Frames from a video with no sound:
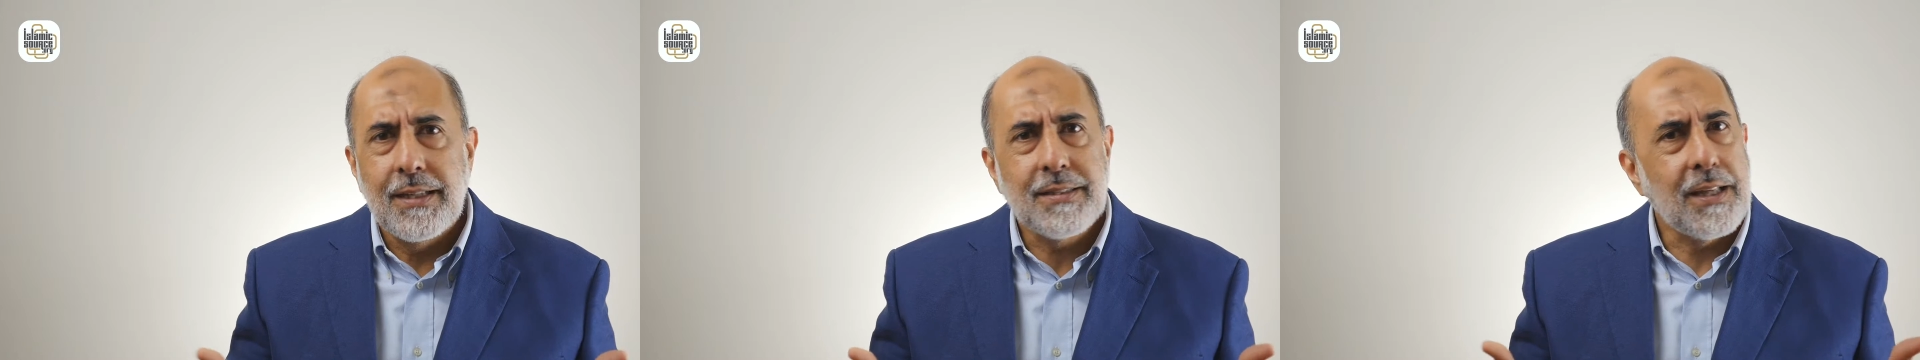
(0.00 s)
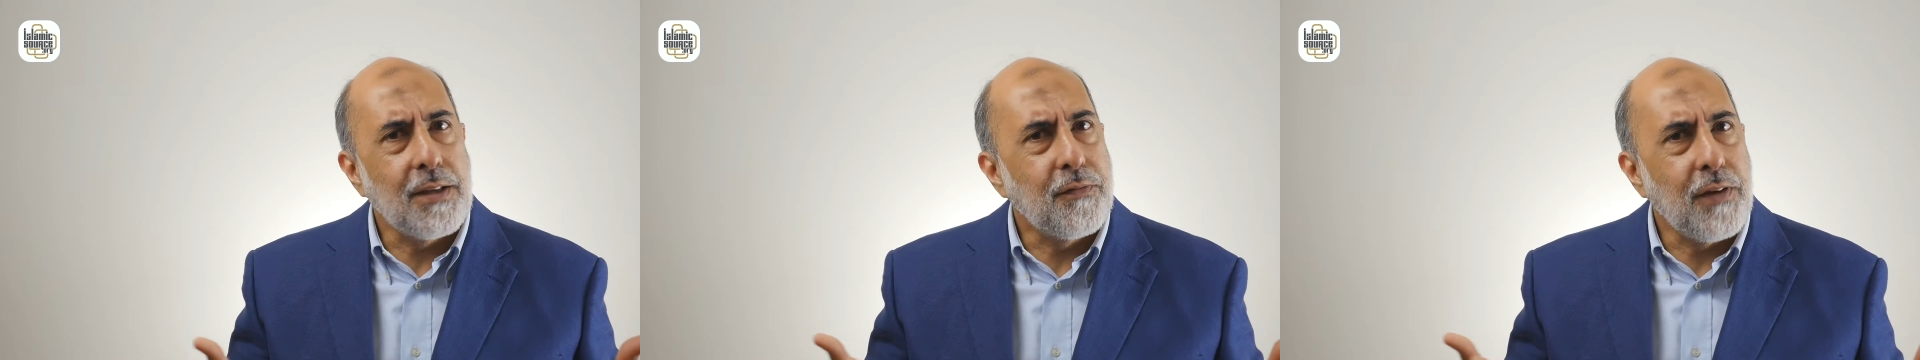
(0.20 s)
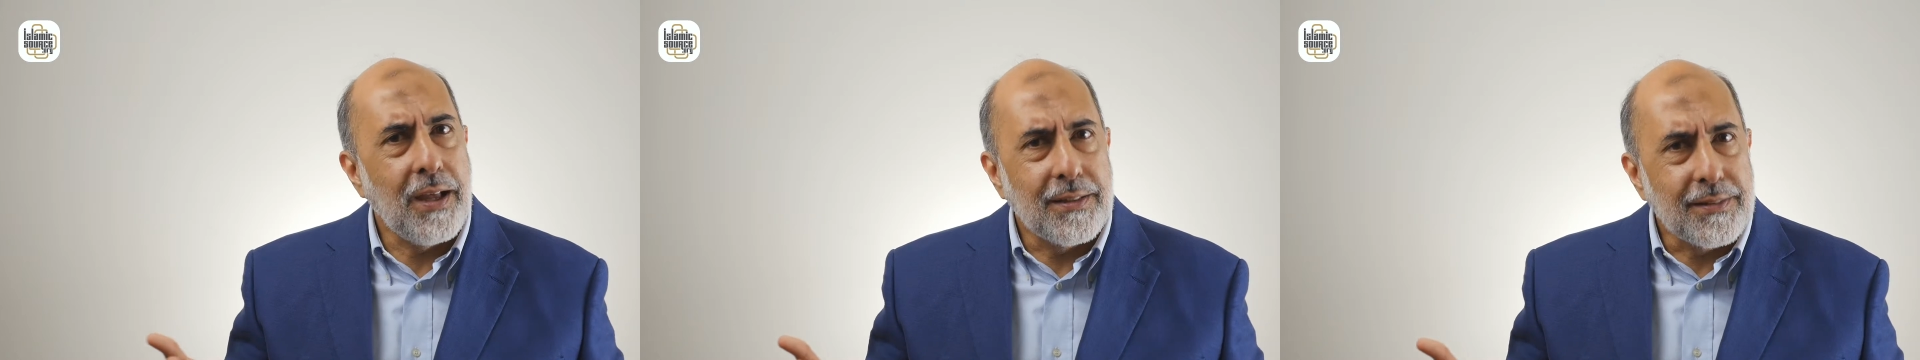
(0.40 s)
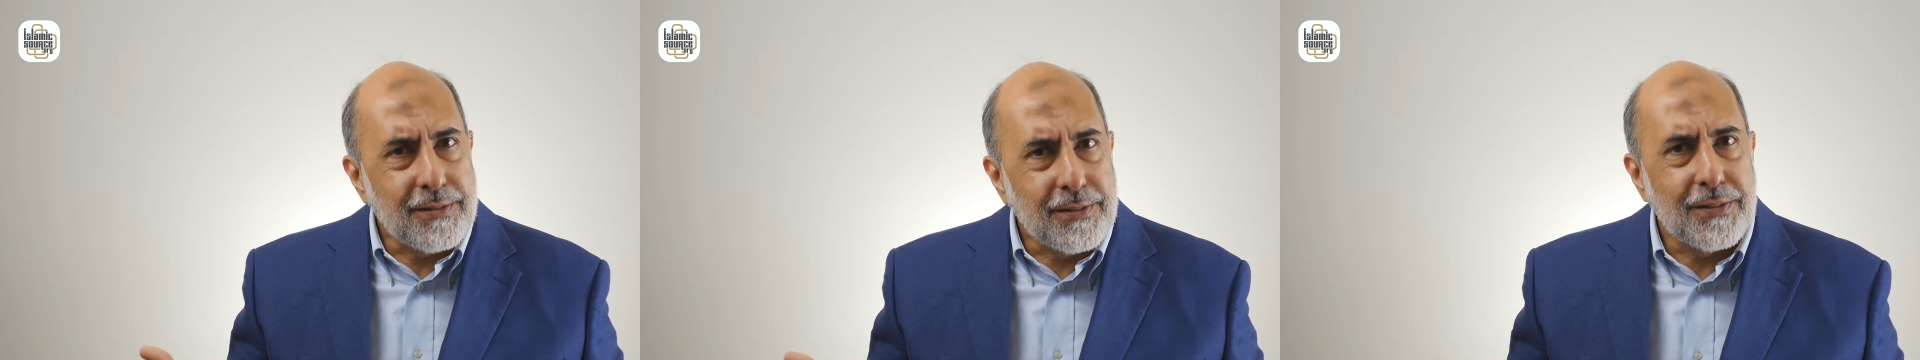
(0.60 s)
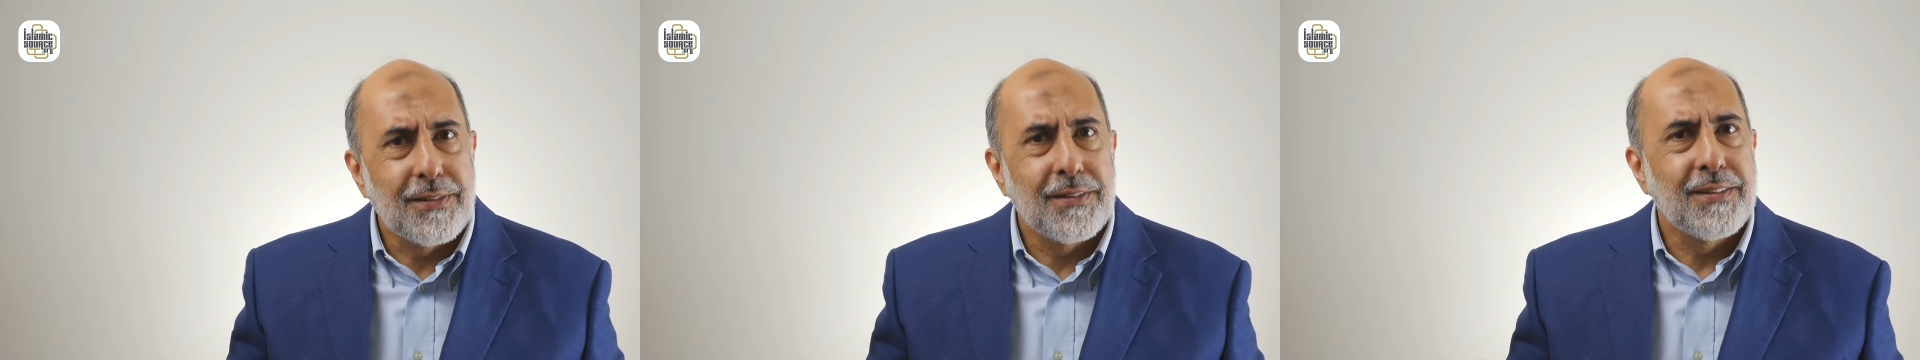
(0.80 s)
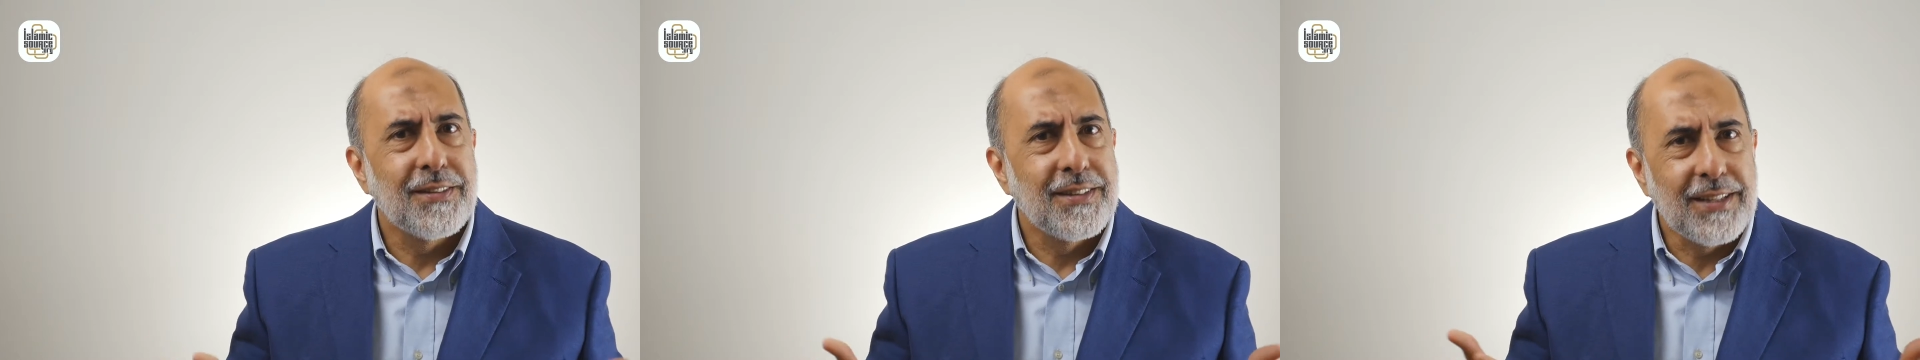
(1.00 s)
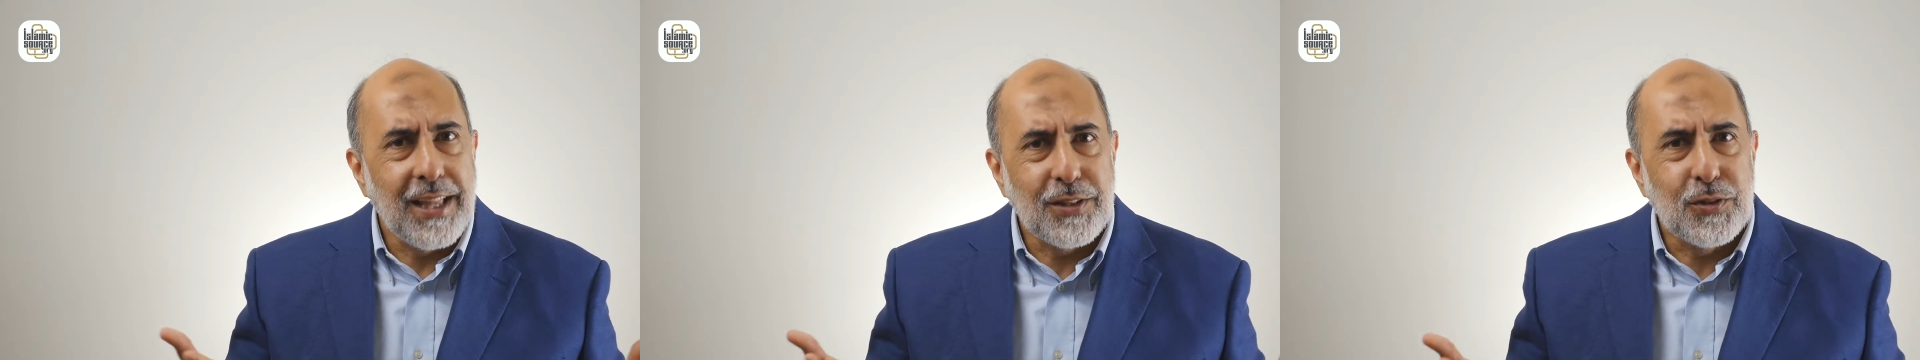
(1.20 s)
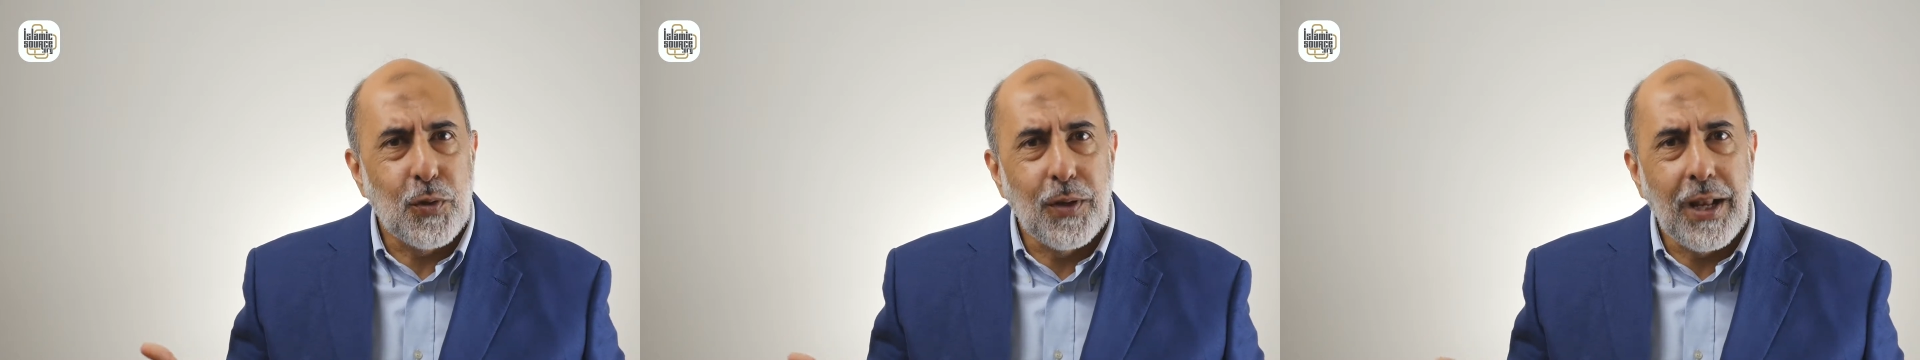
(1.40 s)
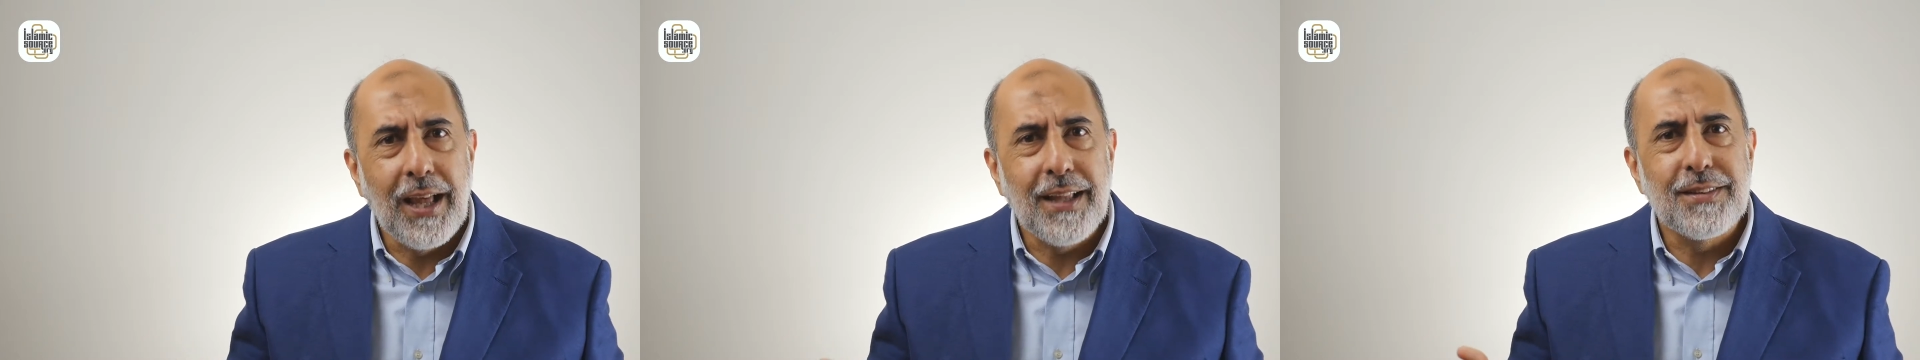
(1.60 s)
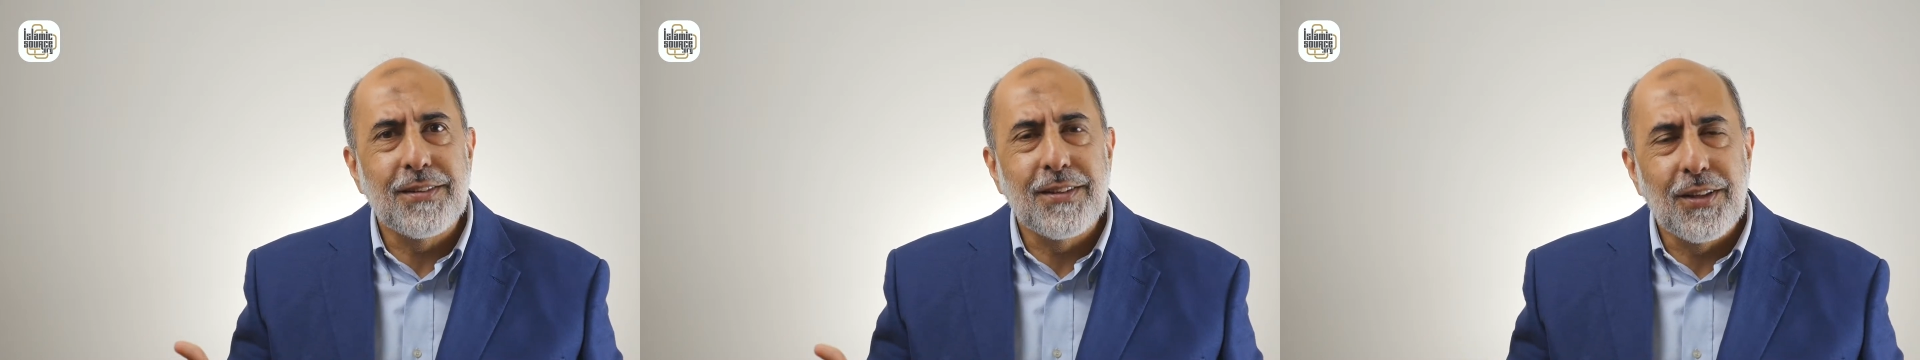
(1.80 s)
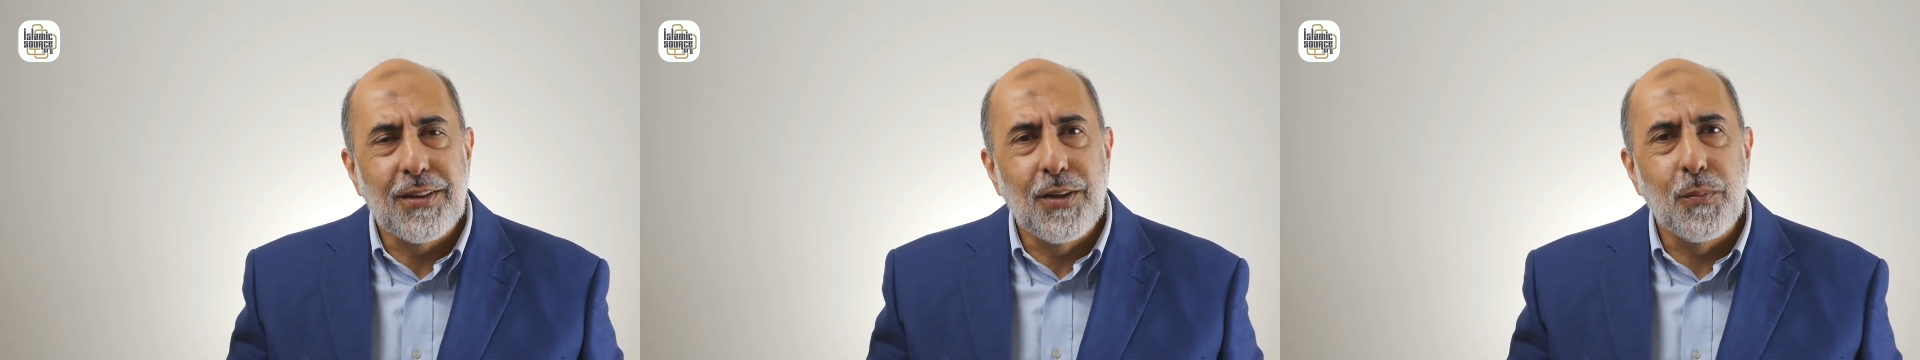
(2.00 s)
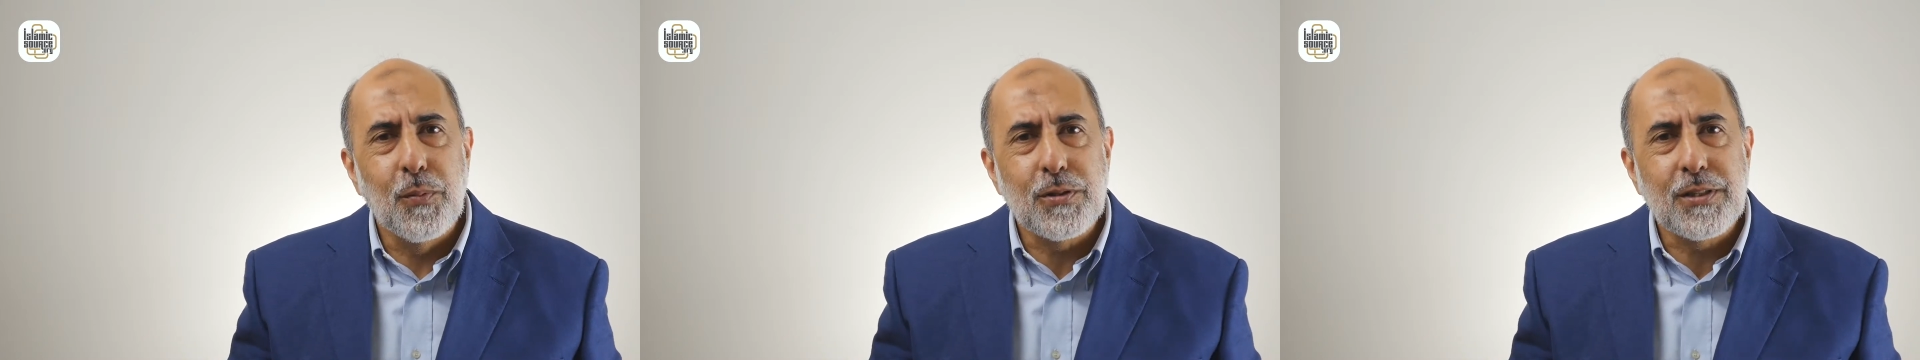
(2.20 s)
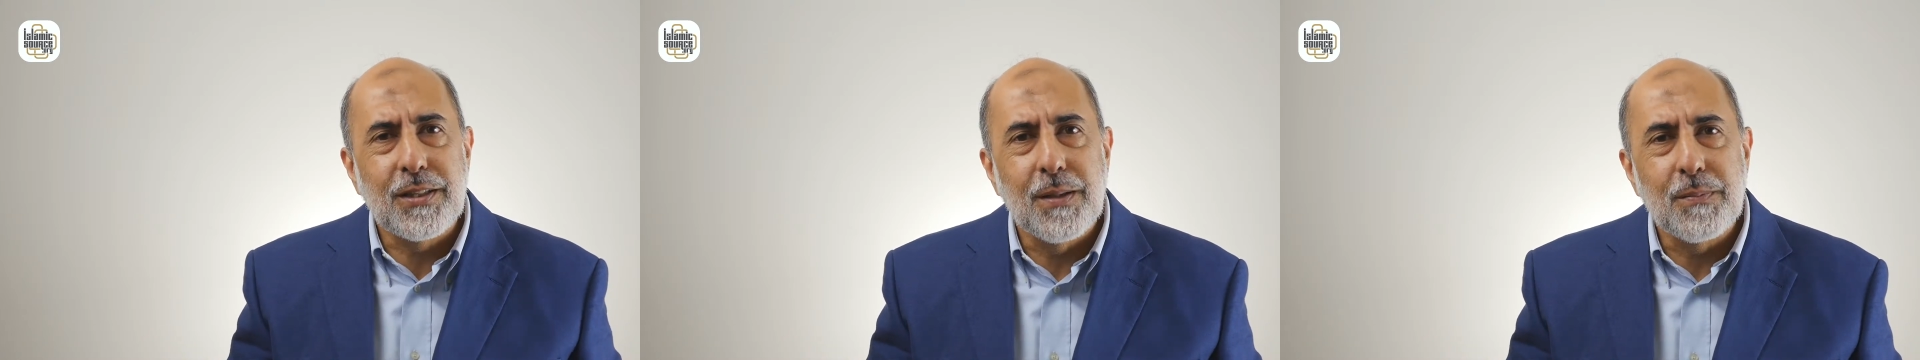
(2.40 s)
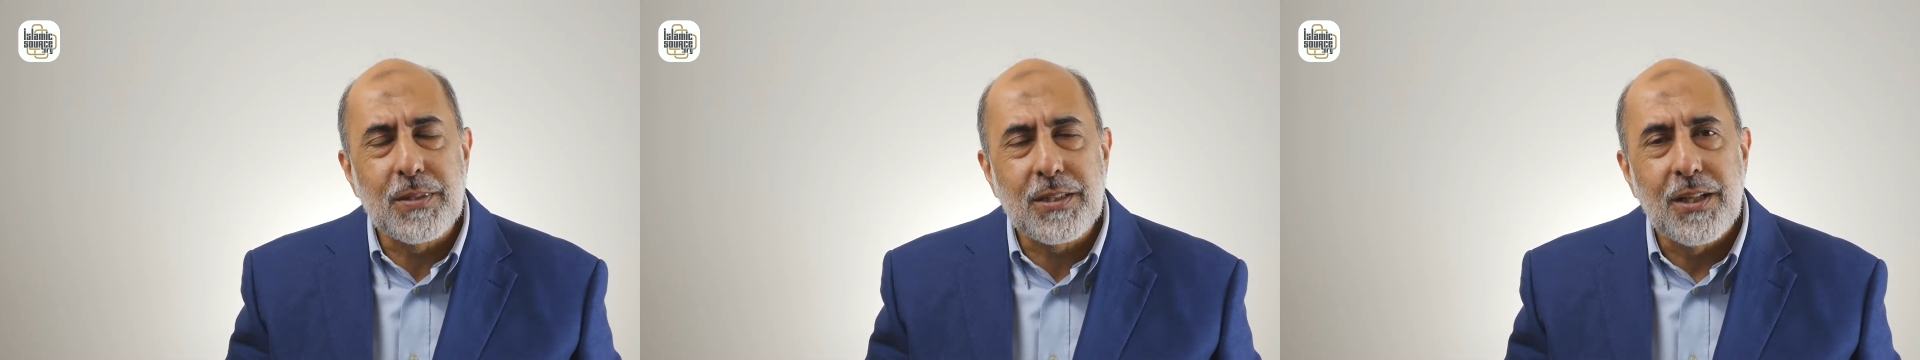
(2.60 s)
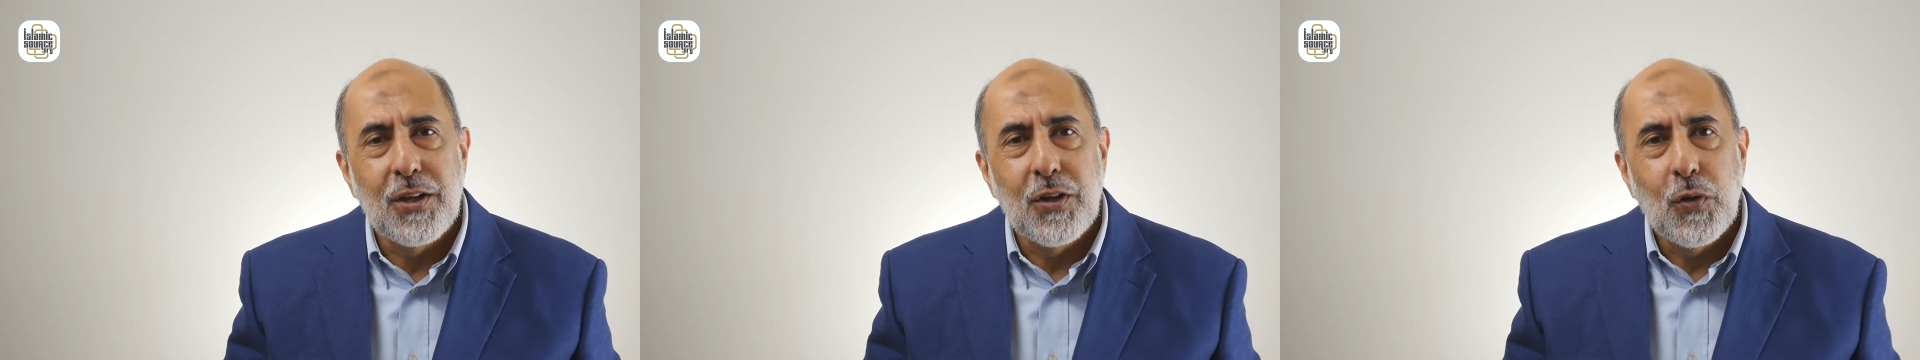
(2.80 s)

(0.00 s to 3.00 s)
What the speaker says: event that you led the Muslims